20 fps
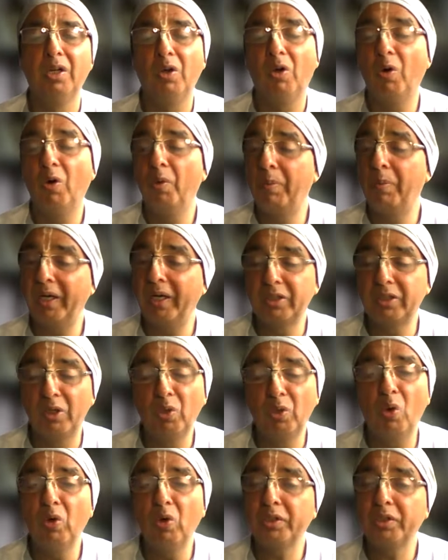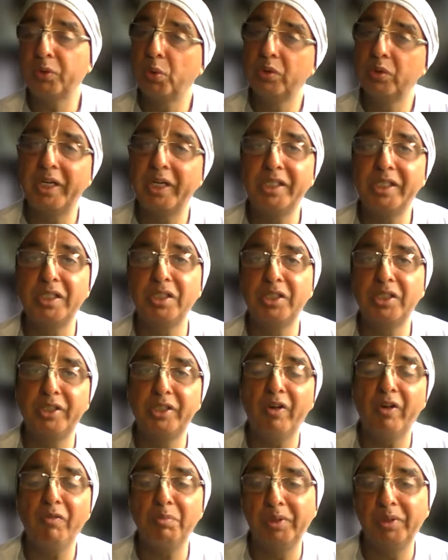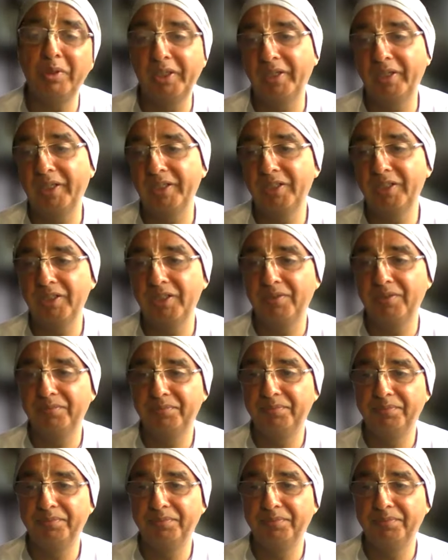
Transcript: or by the Lord through the agency of material nature.